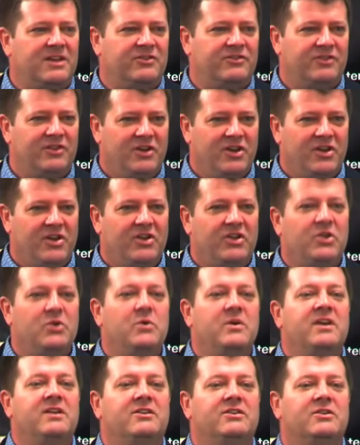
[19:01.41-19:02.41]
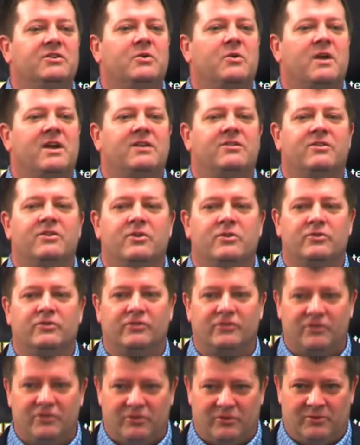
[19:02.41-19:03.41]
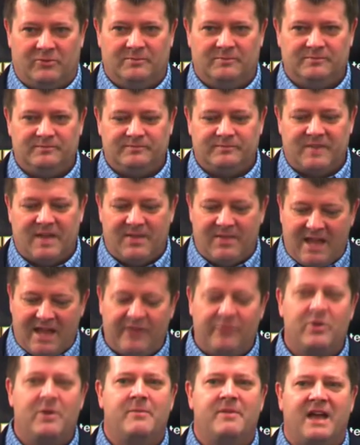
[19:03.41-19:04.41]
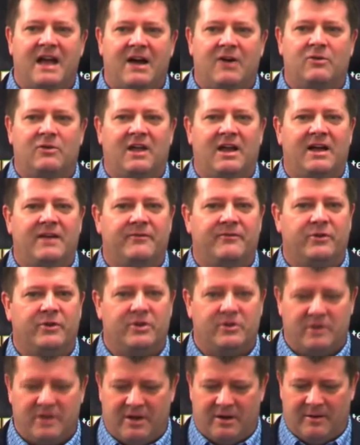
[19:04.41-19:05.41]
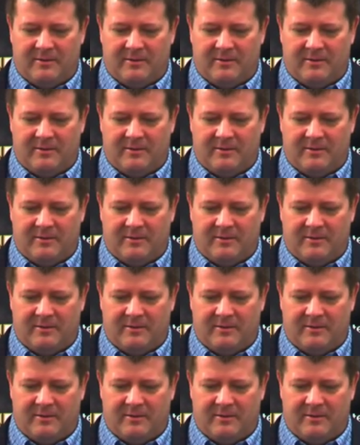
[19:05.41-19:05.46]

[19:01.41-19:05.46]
means you integrate those two. And that's what I'm going to outline for you